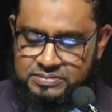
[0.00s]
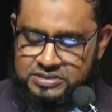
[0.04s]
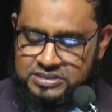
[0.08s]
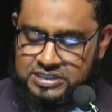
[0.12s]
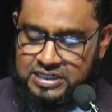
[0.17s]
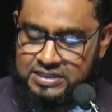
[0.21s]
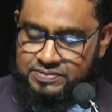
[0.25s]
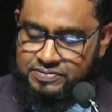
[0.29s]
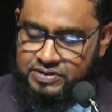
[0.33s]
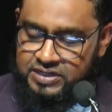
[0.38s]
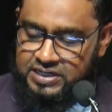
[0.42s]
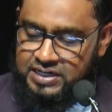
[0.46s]

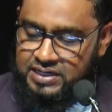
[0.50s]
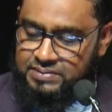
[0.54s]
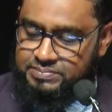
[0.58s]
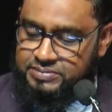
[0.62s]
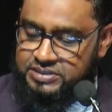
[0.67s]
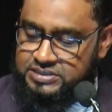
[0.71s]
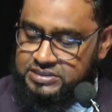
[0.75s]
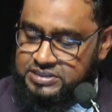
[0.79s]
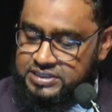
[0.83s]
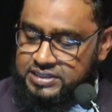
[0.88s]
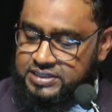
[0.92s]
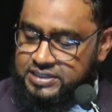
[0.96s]
Tanveer
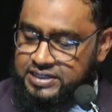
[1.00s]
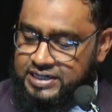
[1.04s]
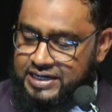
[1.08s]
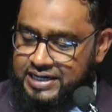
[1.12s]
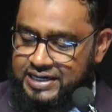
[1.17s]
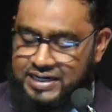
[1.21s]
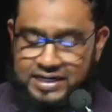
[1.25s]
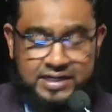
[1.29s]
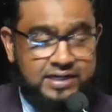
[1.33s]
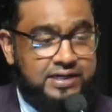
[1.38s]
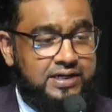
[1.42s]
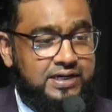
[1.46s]
Ahmed sir
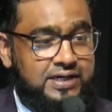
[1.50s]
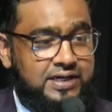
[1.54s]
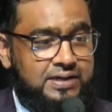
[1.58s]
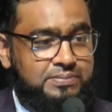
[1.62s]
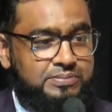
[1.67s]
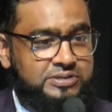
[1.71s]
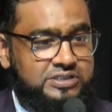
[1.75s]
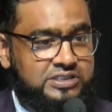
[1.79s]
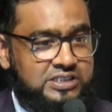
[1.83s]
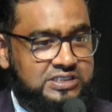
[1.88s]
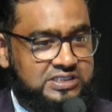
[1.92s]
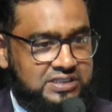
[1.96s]
and
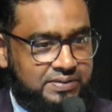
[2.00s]
Mr.